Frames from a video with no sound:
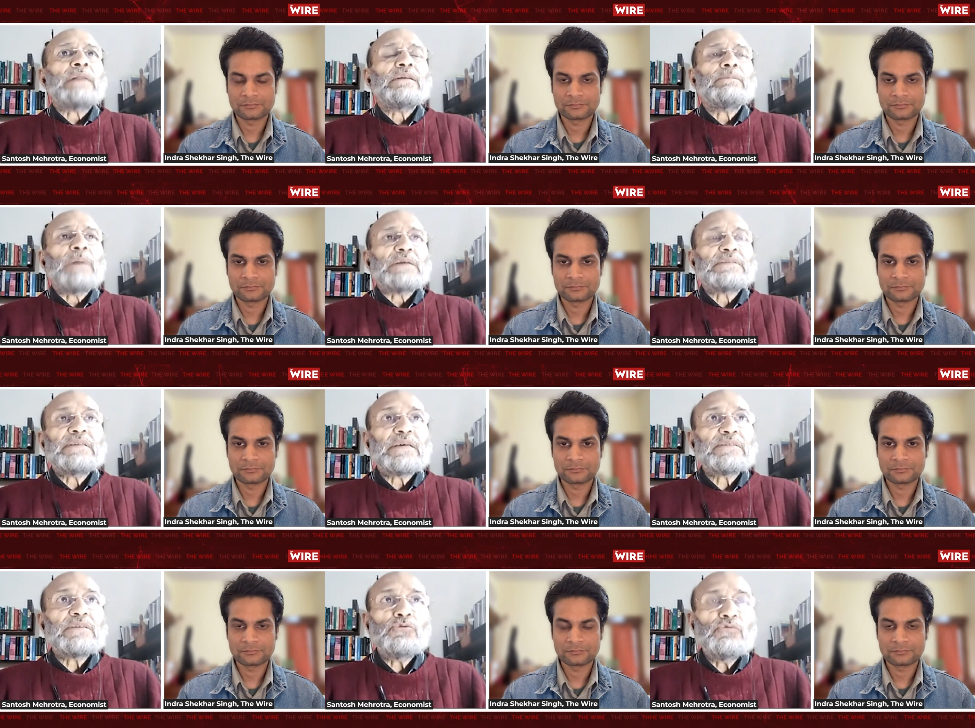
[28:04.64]
Speaker 1: the budget
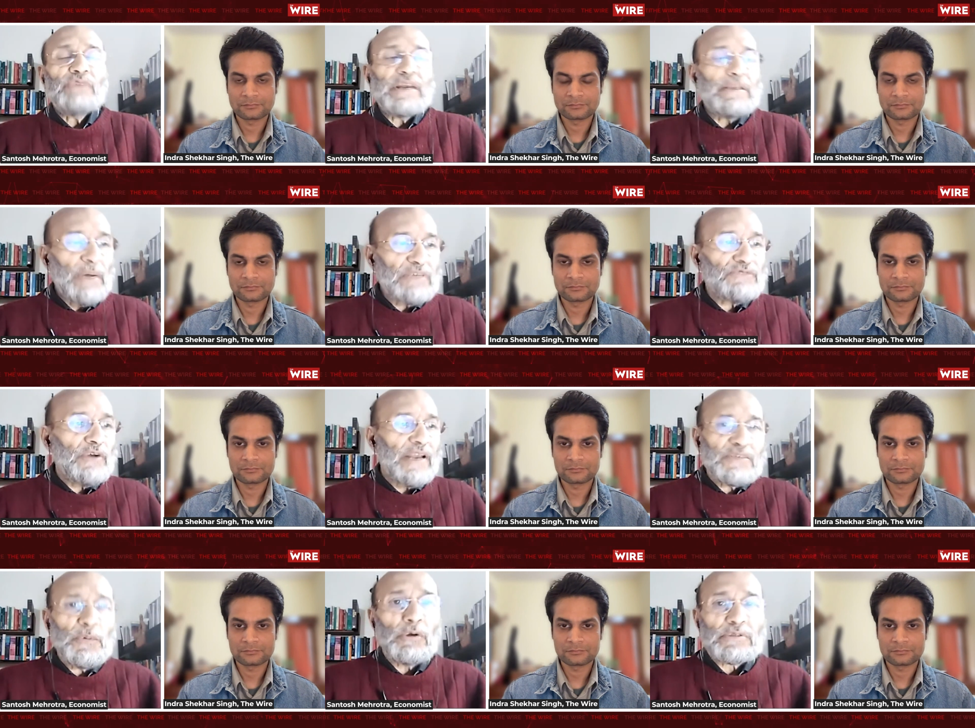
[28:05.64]
doesn't do very much for
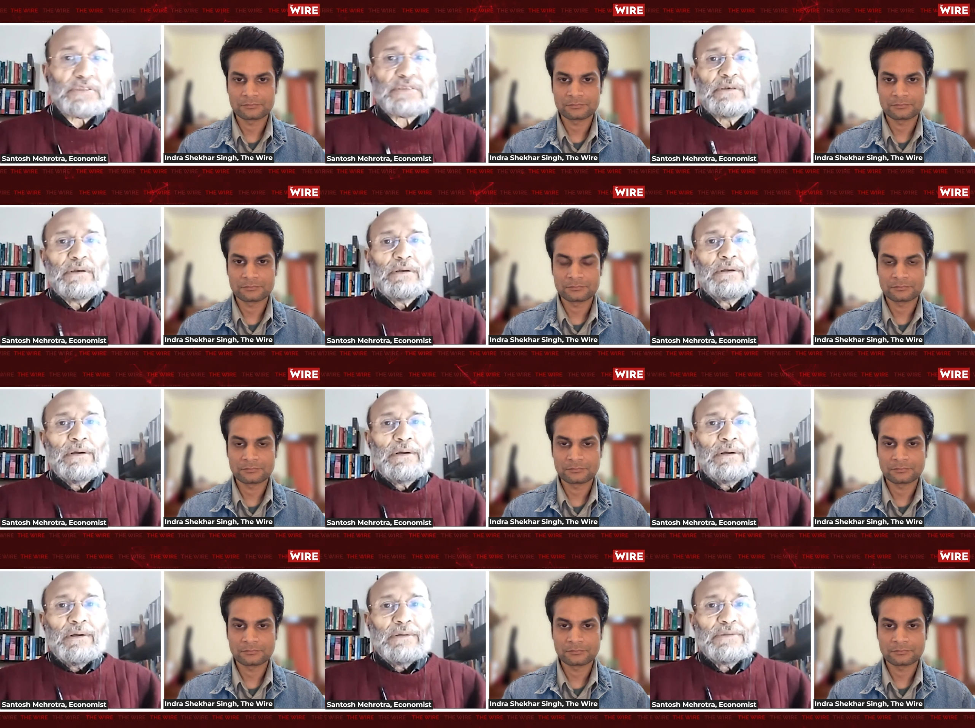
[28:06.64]
exports.
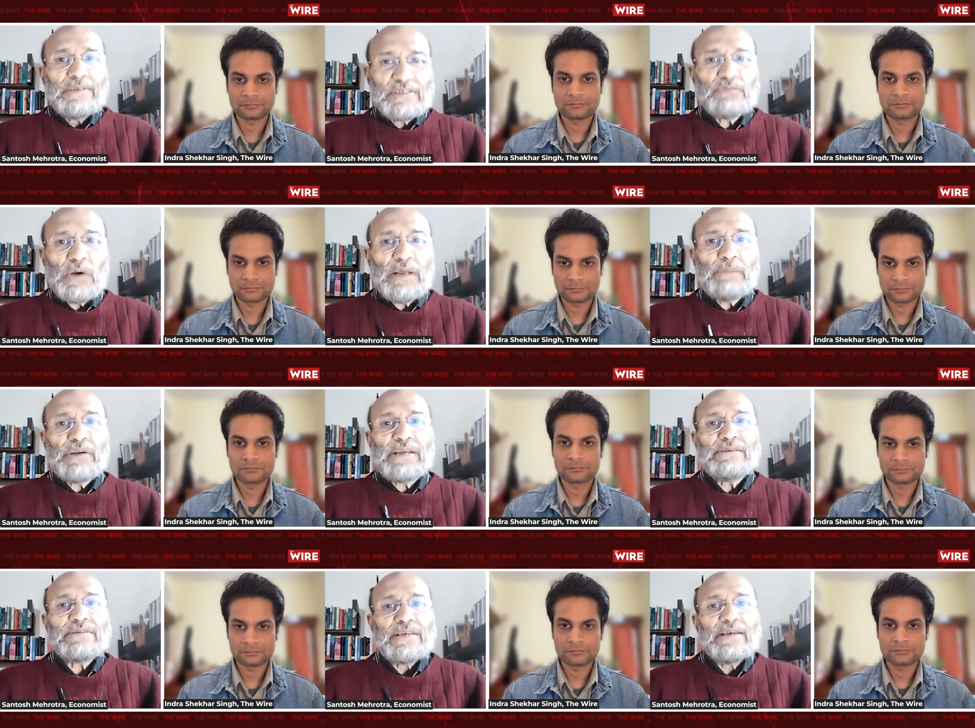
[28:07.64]
This is what I'm
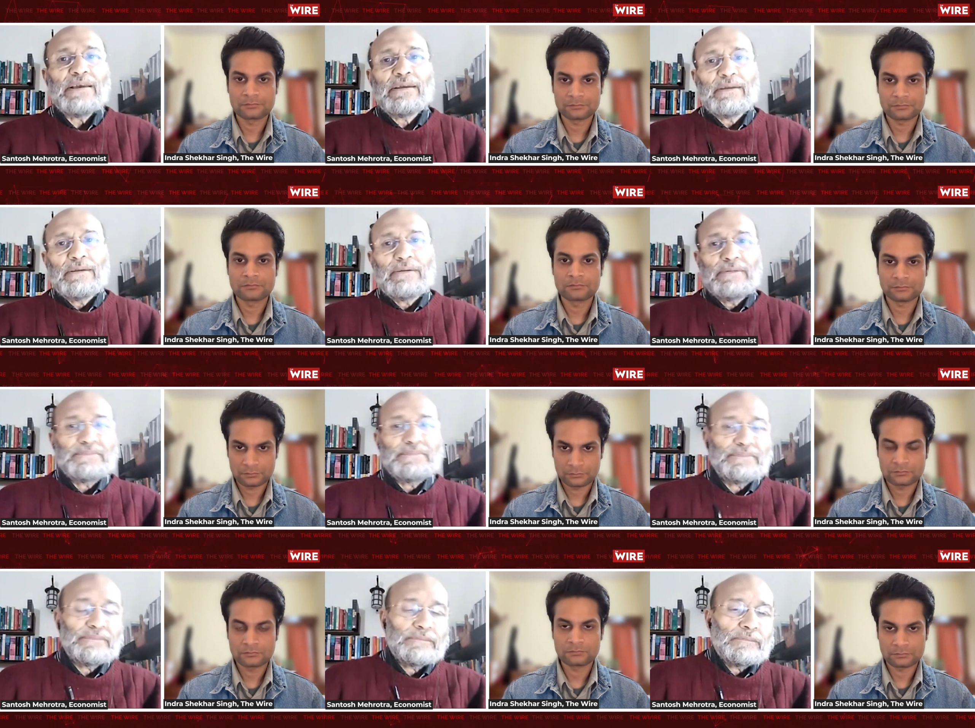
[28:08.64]
trying to say.
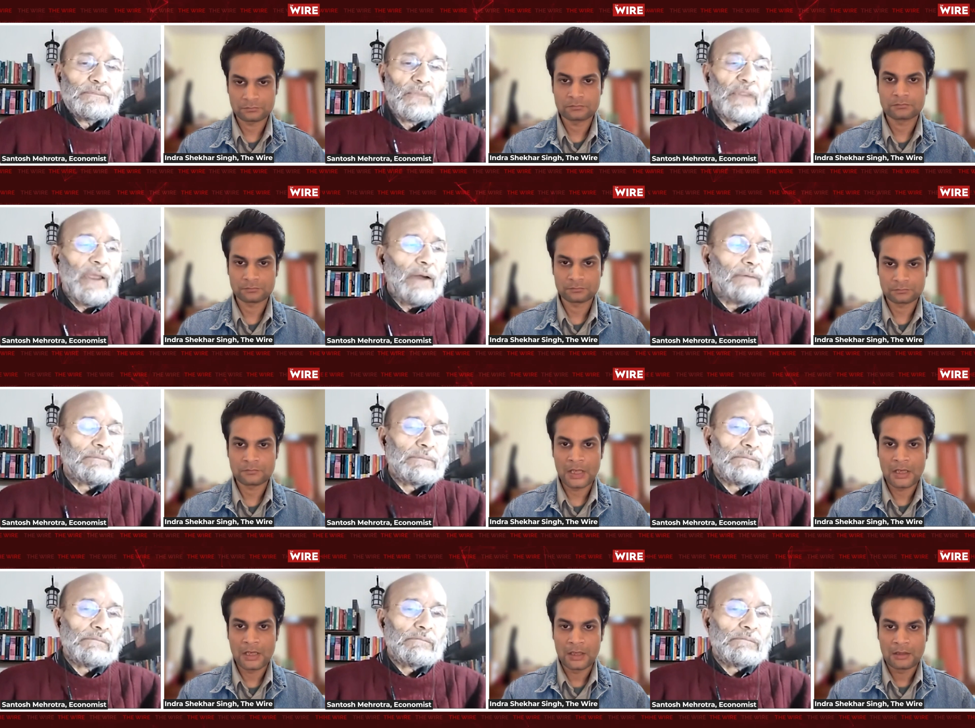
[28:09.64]
Speaker 2: Yeah.
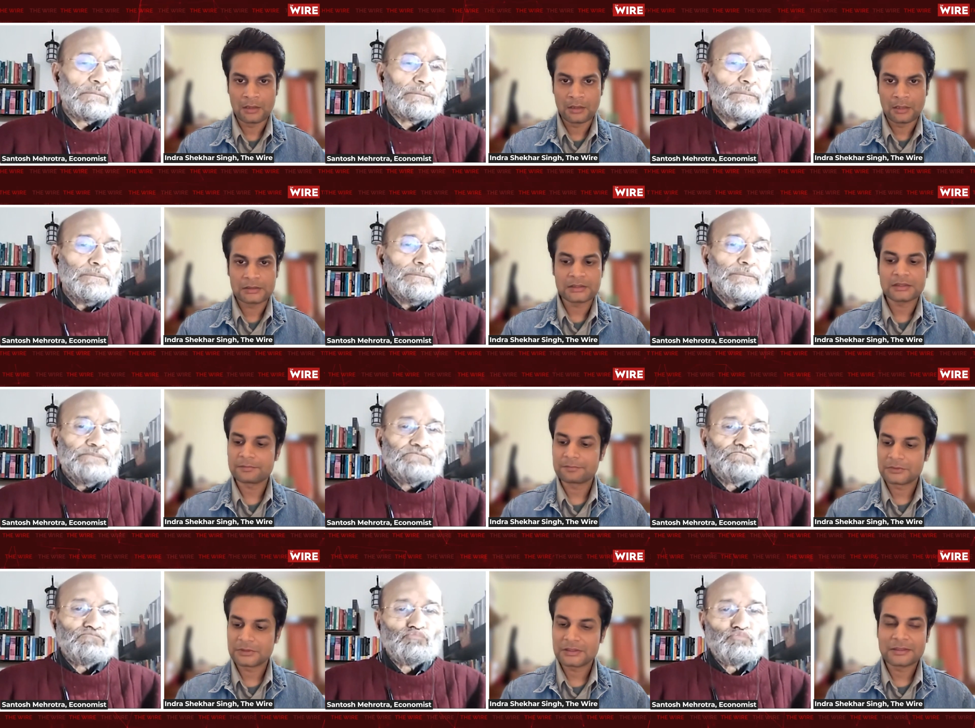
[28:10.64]
So,
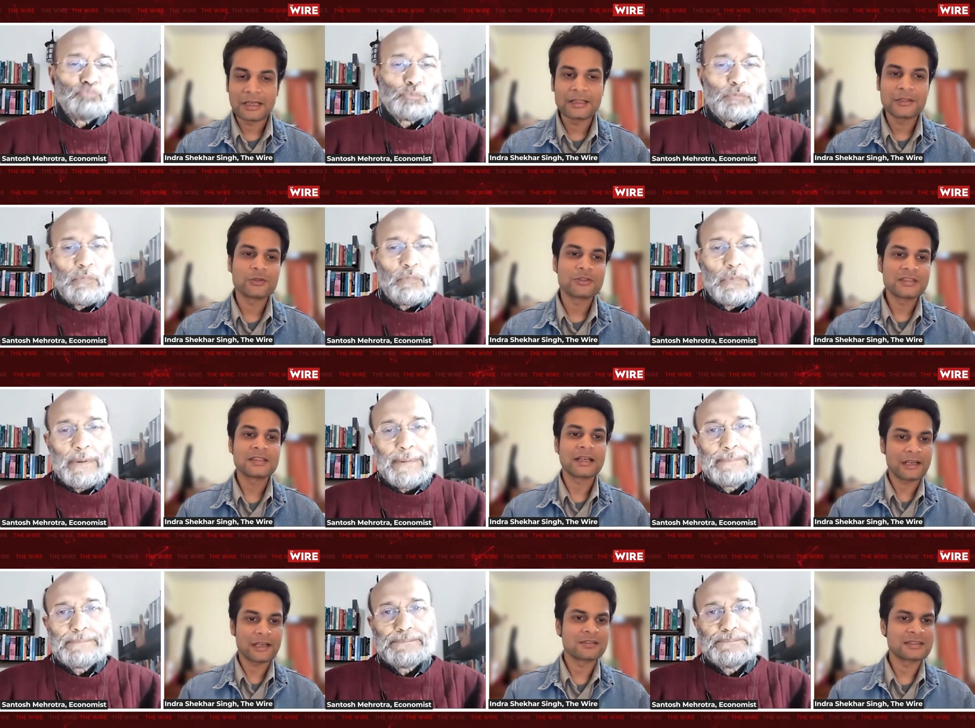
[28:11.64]
so I think this is
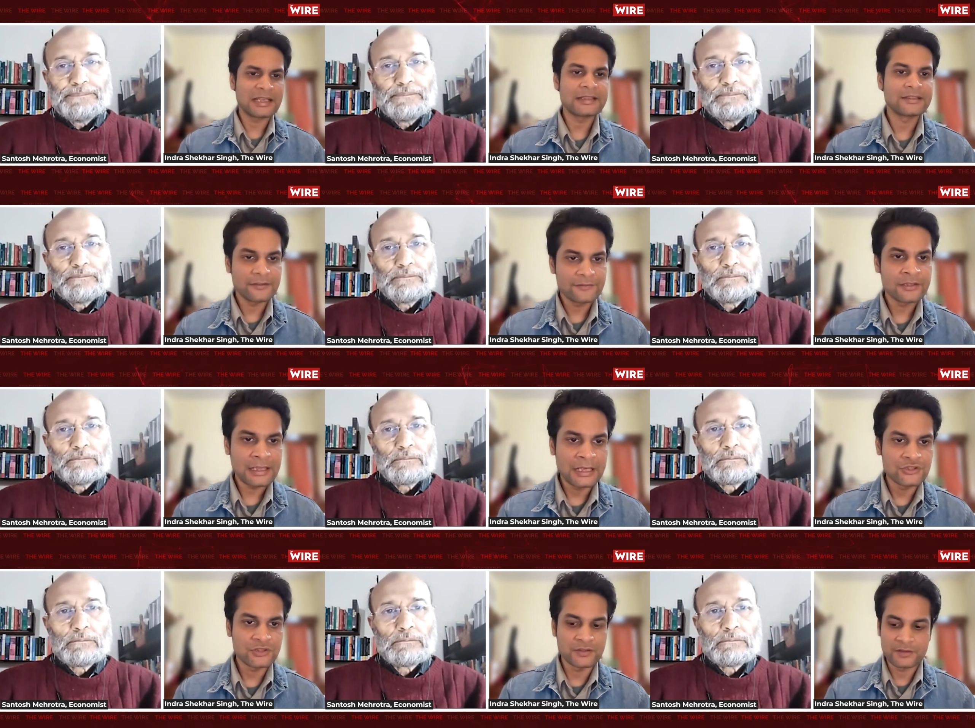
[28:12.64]
again a slight different
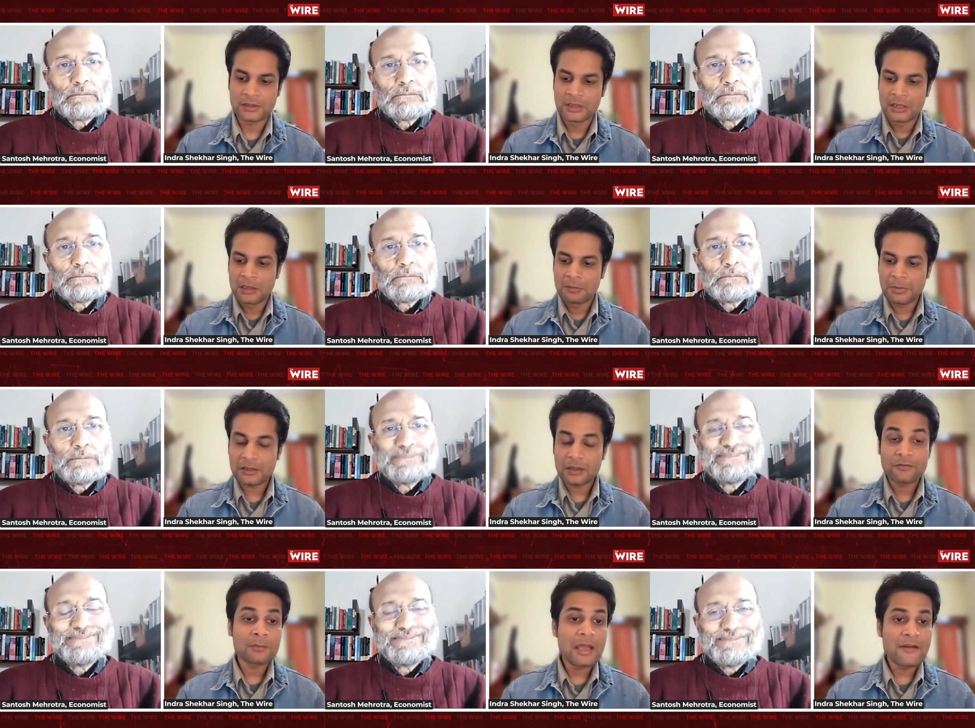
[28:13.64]
tangent, but
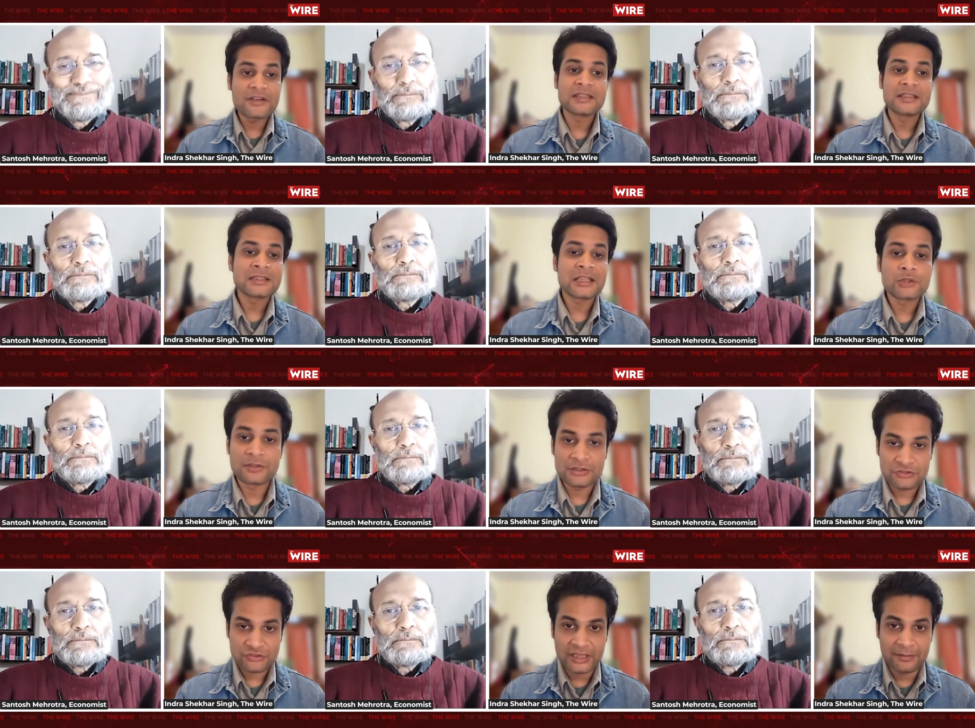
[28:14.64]
from everything that you've
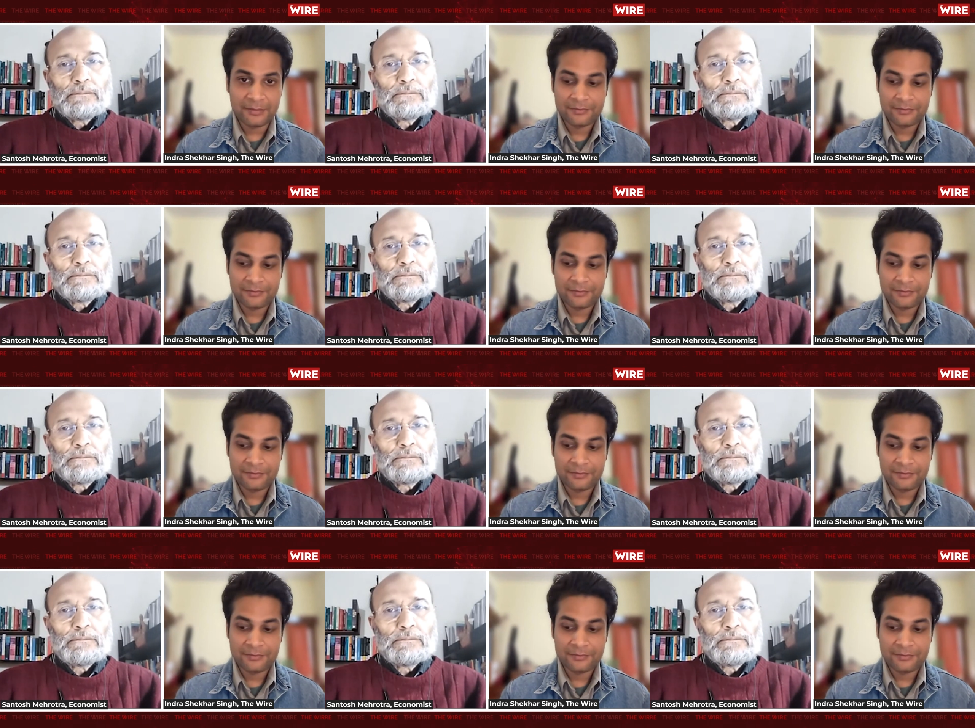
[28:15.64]
described, you